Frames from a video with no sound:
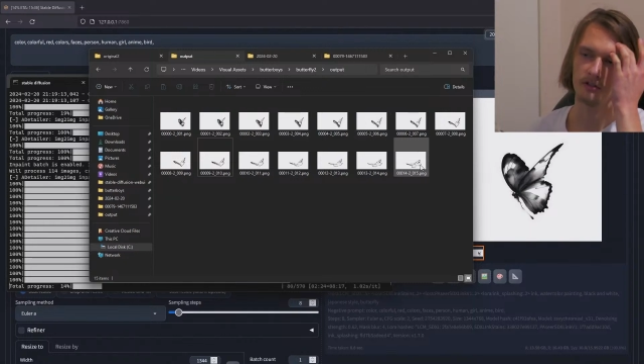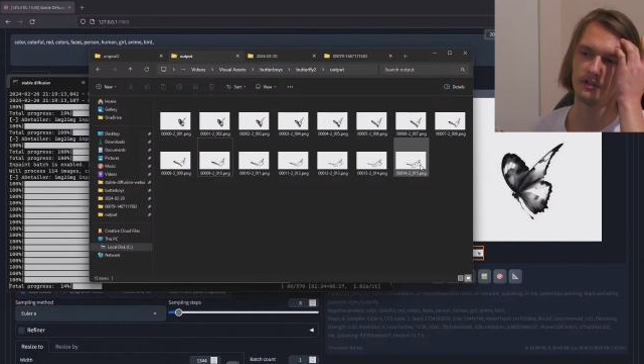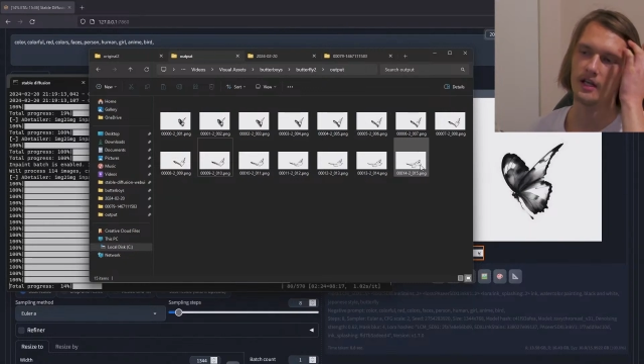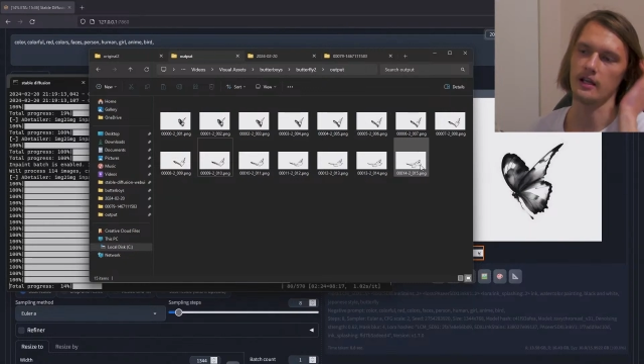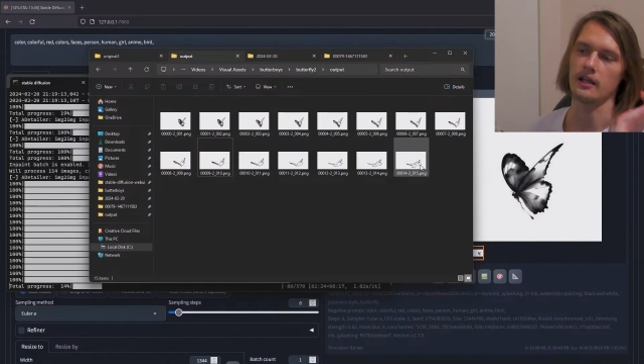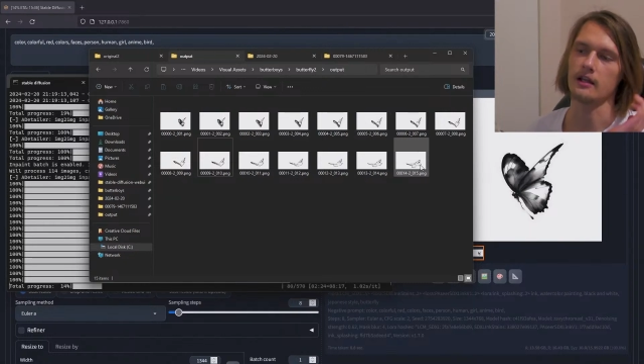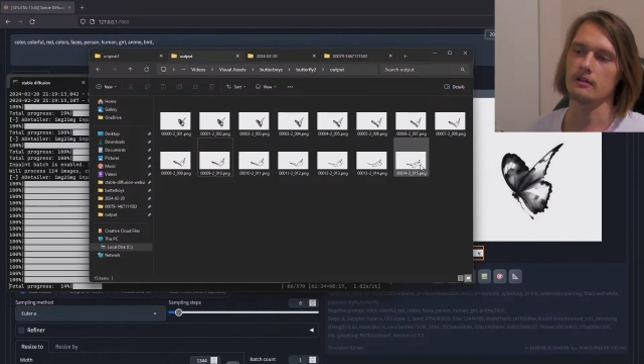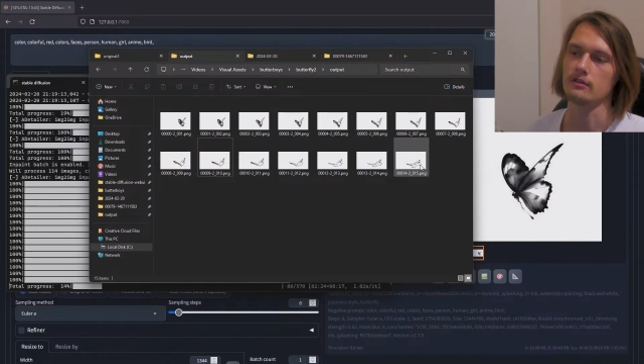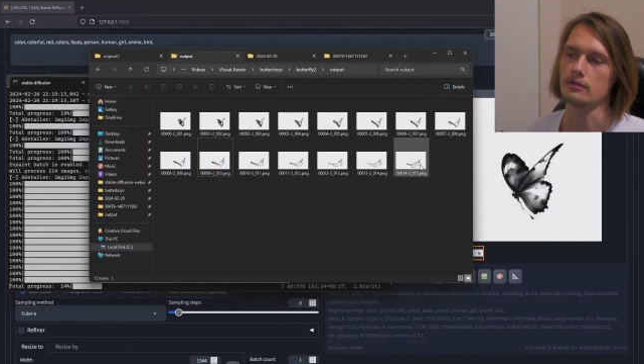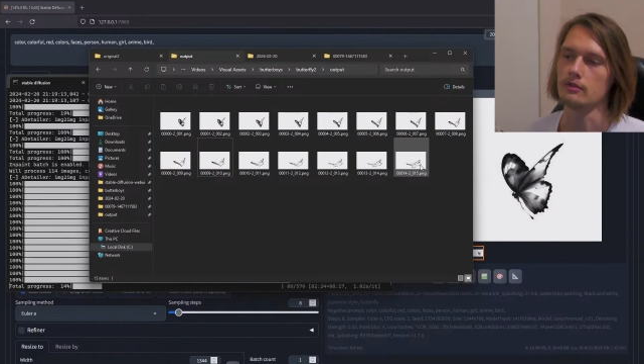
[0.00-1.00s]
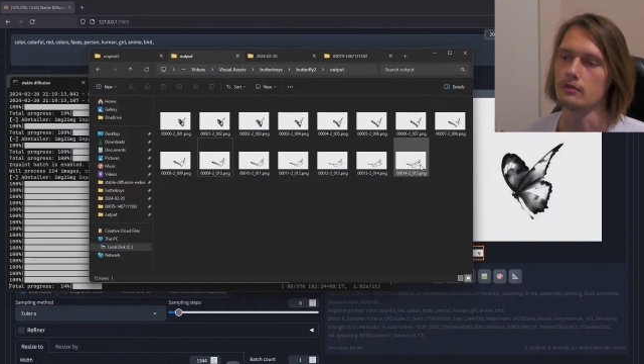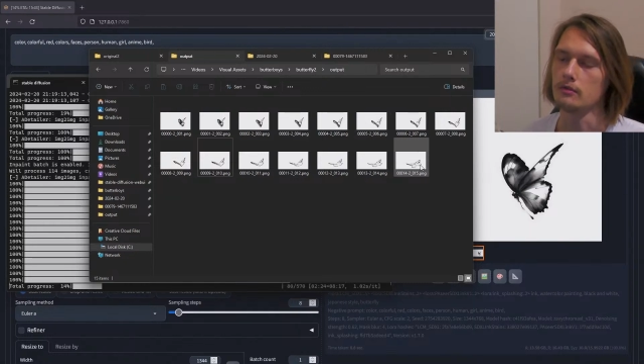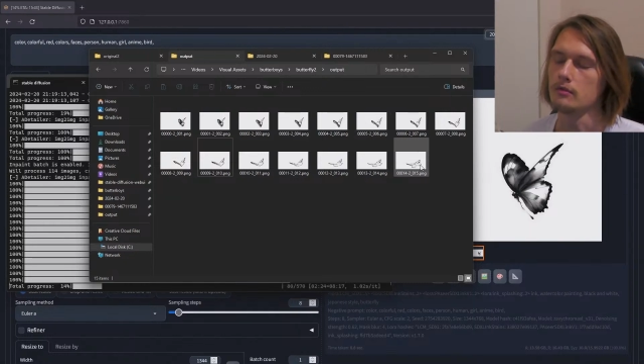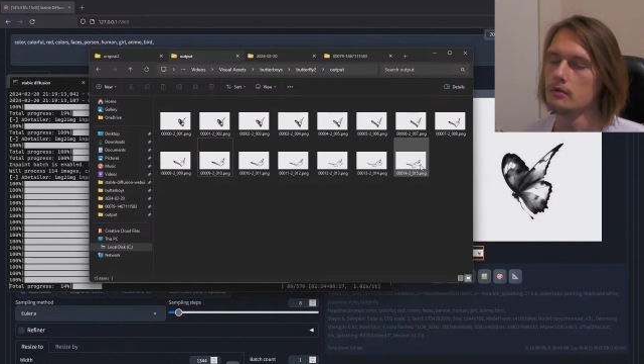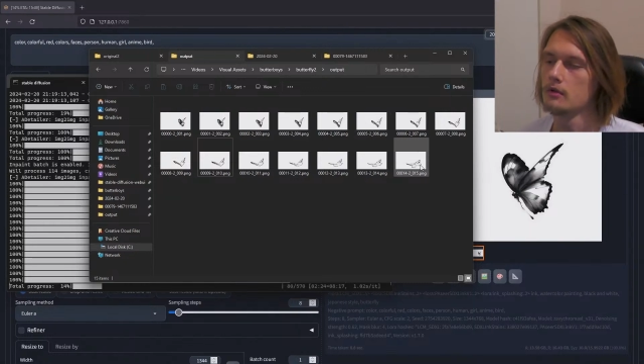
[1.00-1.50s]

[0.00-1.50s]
dedicated to